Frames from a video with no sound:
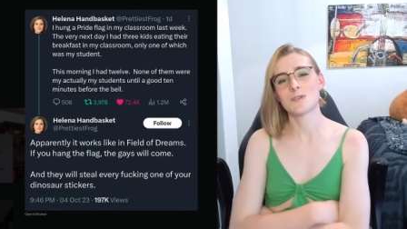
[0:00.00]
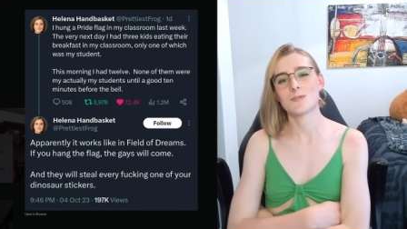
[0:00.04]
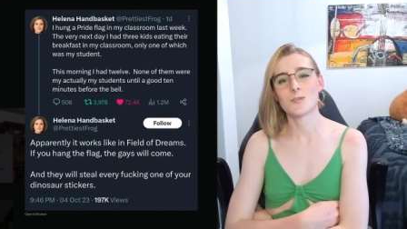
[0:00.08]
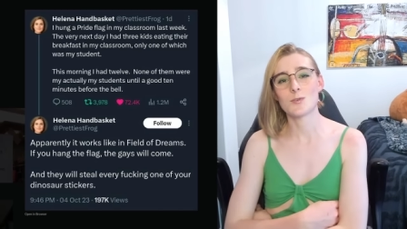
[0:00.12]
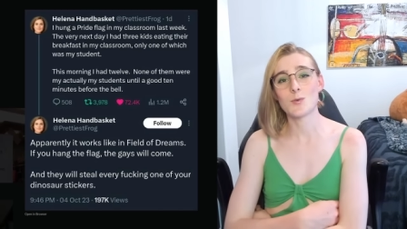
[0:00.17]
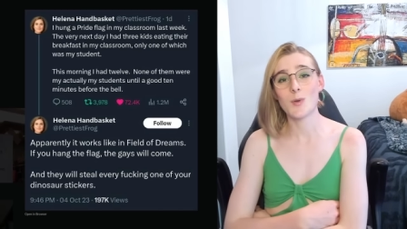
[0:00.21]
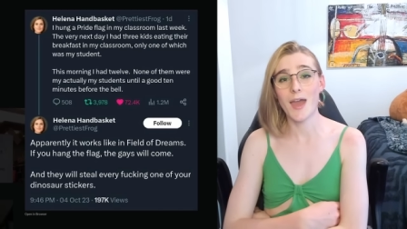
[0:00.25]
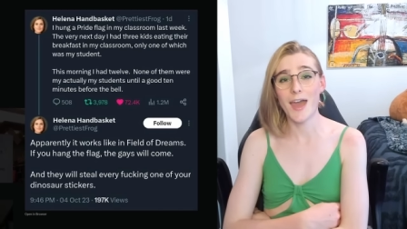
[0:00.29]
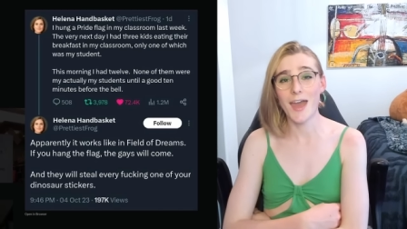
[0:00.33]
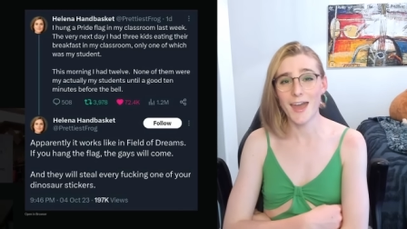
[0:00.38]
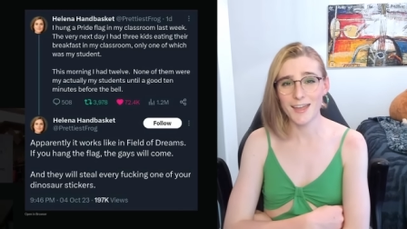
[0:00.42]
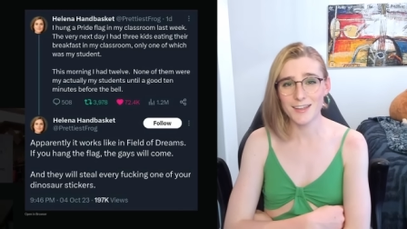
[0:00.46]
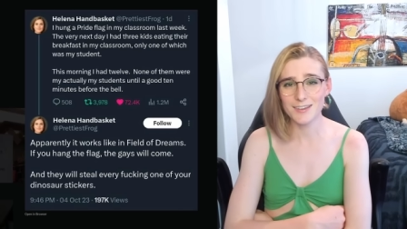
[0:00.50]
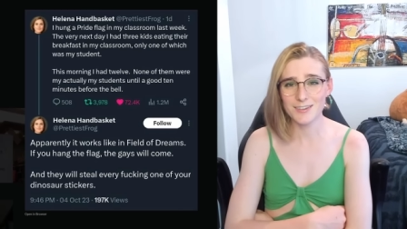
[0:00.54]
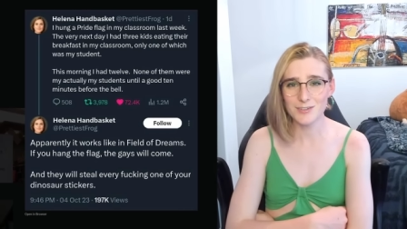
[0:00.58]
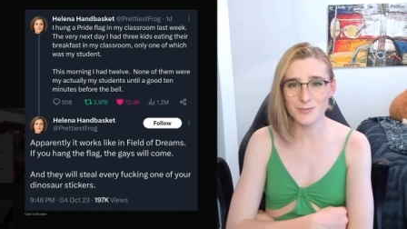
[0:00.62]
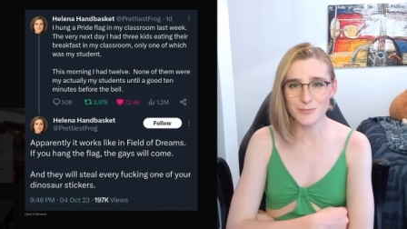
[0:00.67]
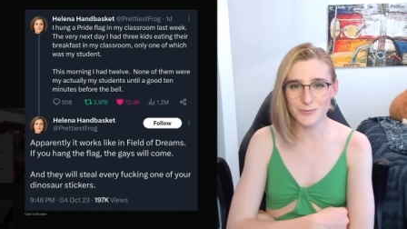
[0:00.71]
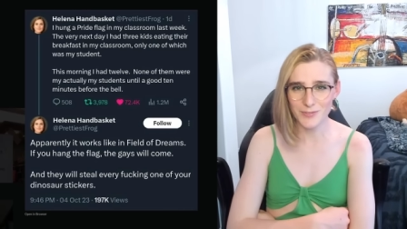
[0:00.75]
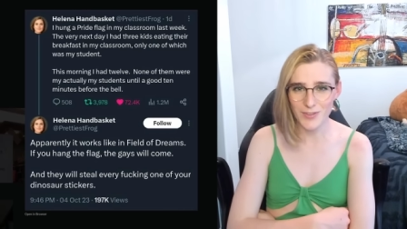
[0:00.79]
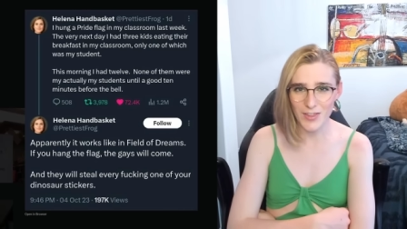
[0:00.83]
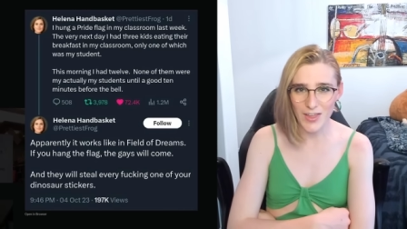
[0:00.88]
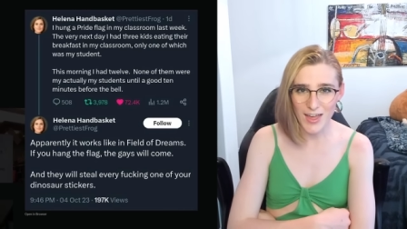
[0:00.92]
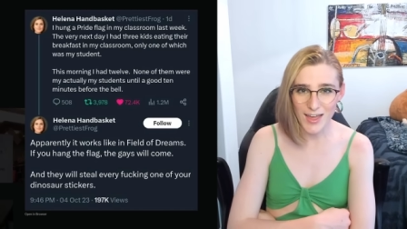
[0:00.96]
If you hang the
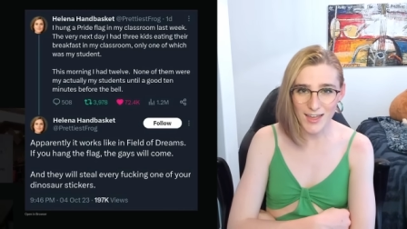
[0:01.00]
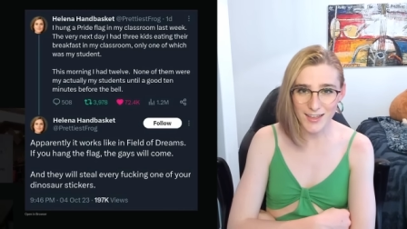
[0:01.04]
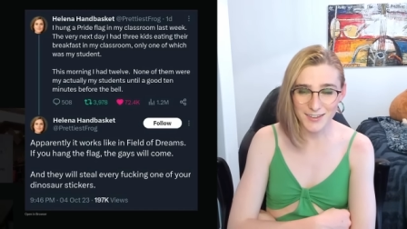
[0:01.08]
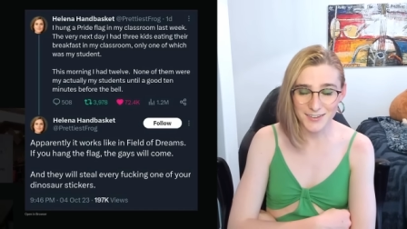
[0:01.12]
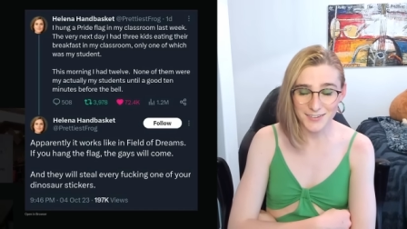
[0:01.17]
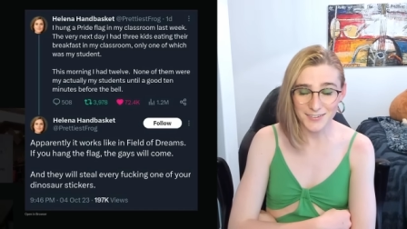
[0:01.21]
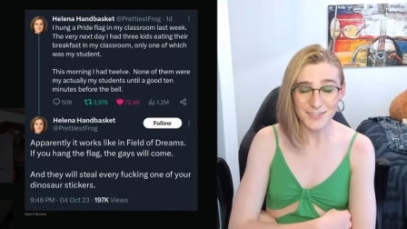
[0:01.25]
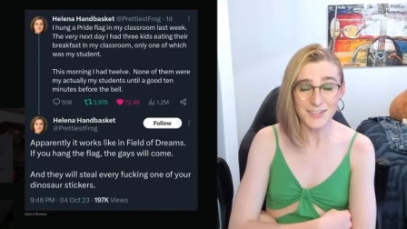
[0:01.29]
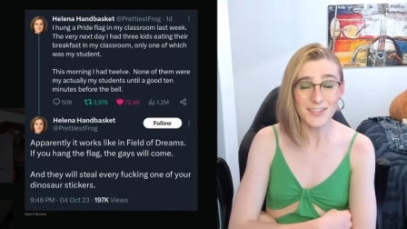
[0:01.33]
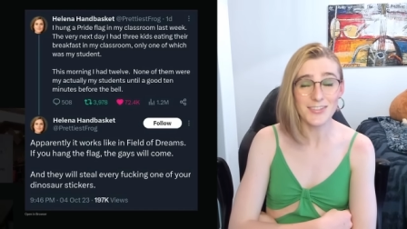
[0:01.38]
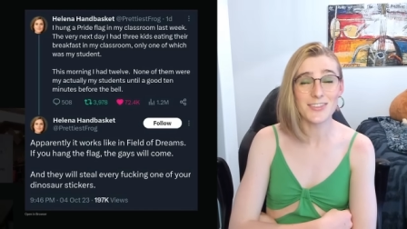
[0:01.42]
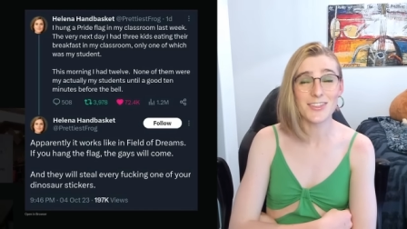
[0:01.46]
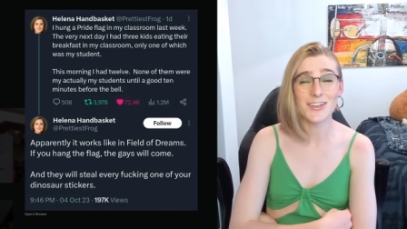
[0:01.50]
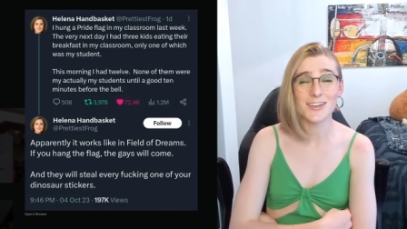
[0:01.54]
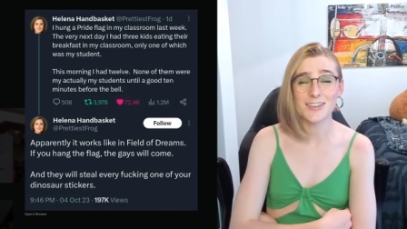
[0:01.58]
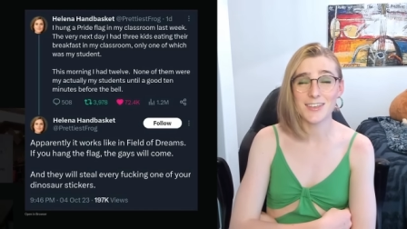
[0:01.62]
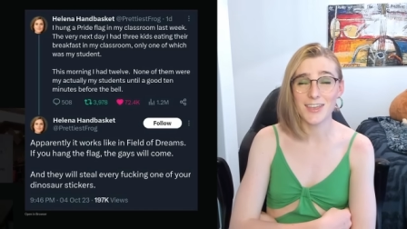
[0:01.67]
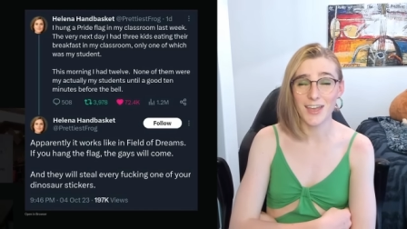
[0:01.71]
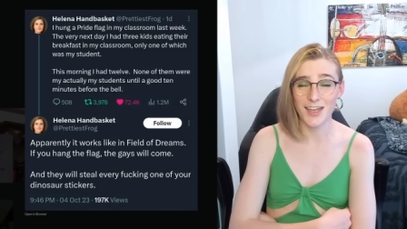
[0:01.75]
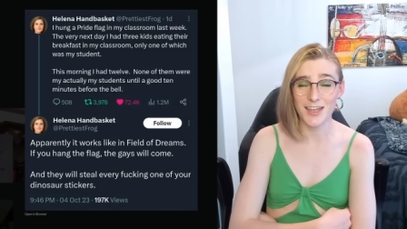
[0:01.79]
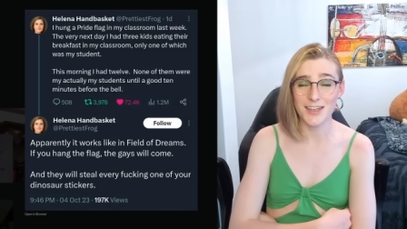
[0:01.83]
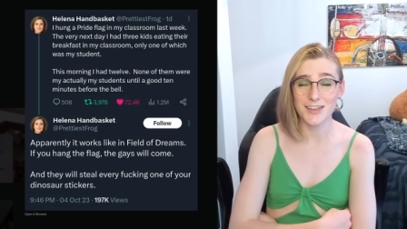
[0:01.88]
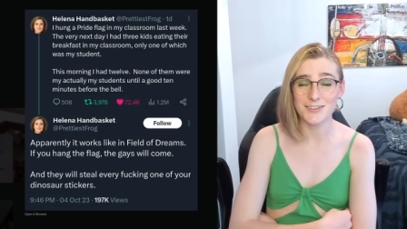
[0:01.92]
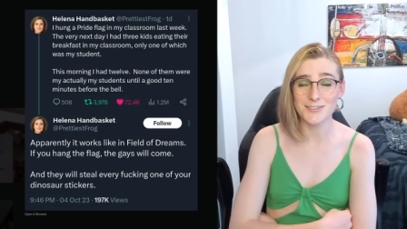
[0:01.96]
flag, the
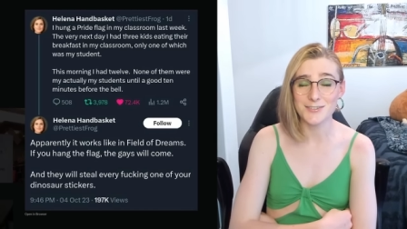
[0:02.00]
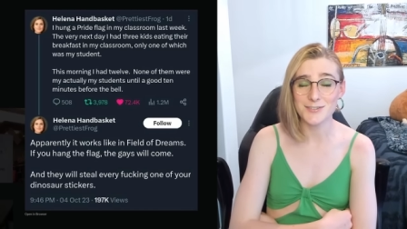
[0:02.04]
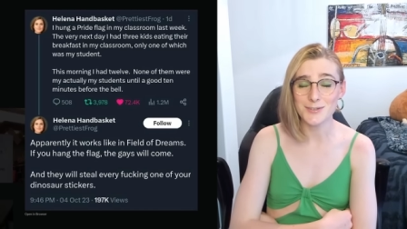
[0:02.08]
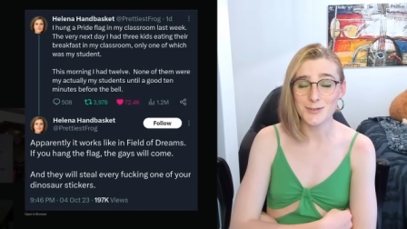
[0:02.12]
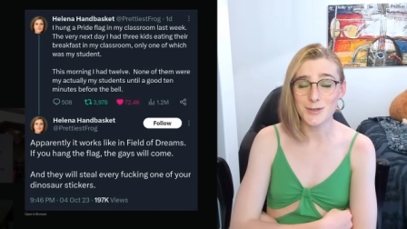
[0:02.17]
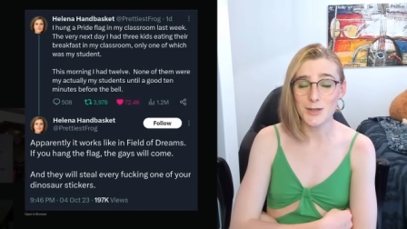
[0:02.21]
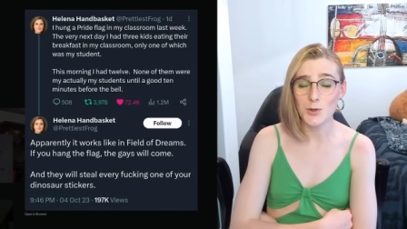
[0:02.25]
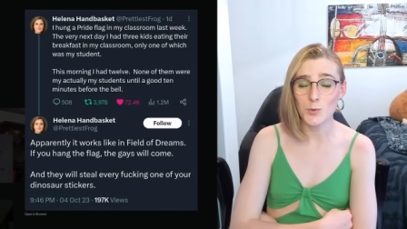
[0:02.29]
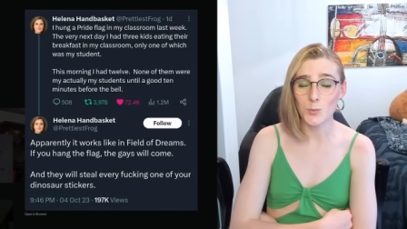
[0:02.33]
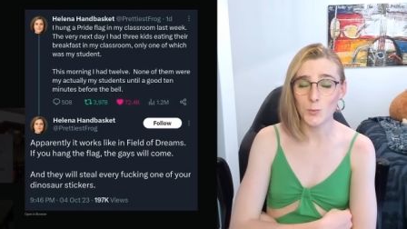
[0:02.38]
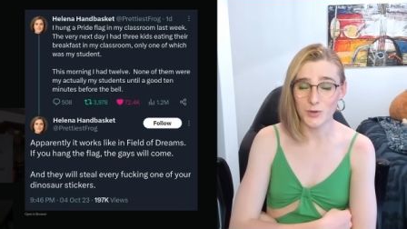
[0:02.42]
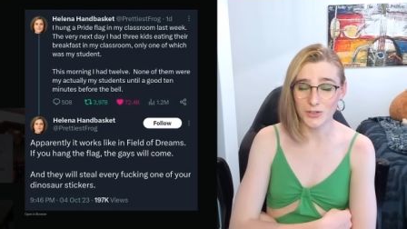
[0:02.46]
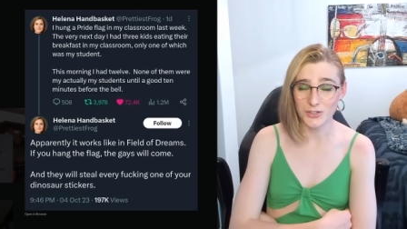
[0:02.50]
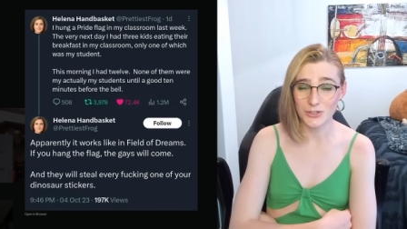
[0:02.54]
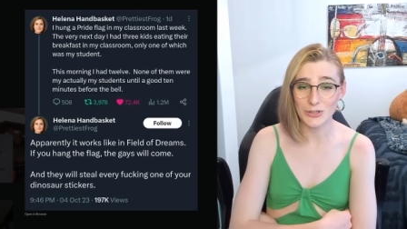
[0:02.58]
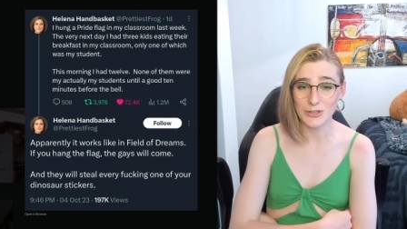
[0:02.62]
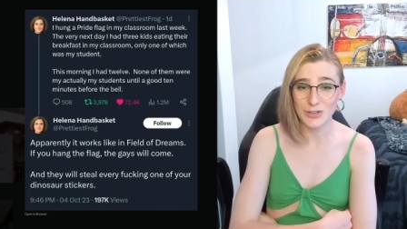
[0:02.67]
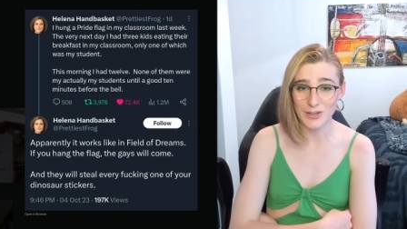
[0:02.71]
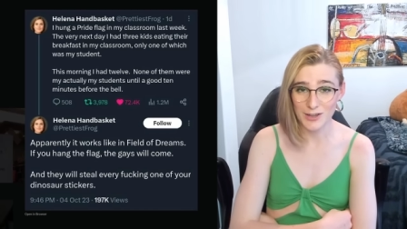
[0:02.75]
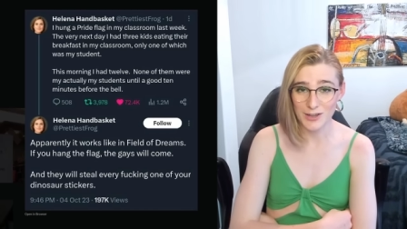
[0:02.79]
gays will